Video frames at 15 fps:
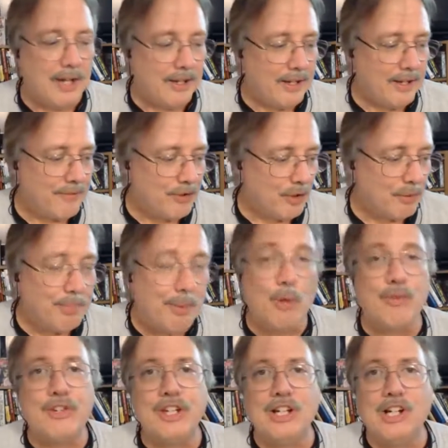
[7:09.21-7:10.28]
If you're
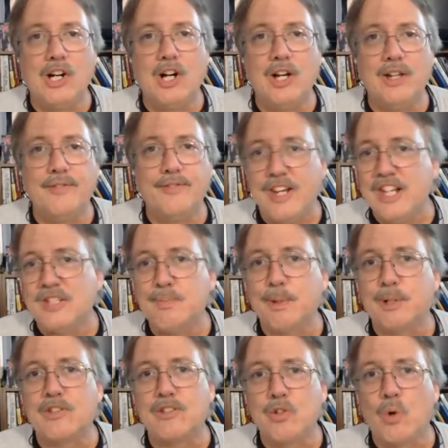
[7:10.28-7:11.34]
posting on
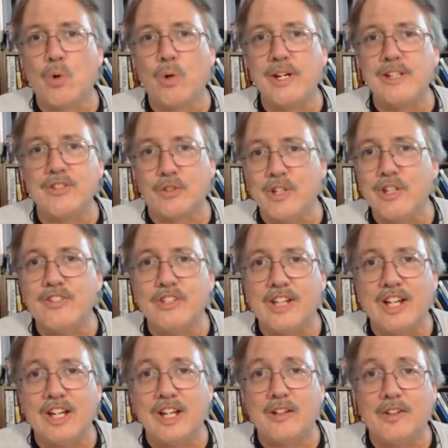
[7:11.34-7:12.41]
Facebook stories or
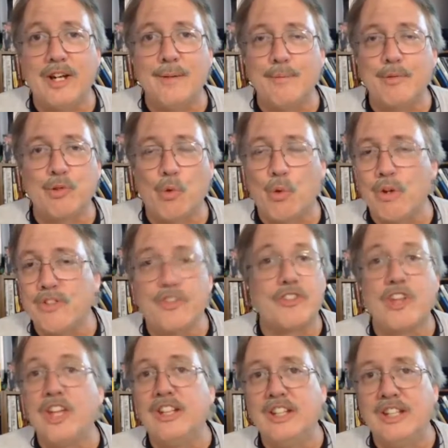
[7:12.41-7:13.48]
Instagram stories, it's
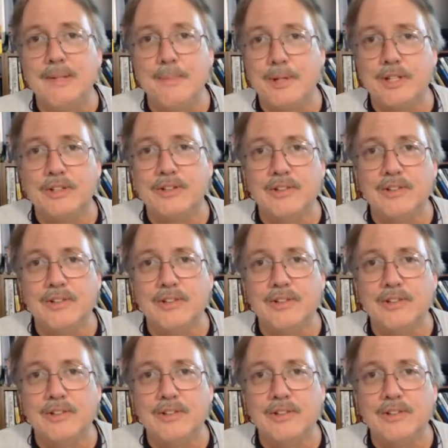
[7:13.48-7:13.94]
unlimited.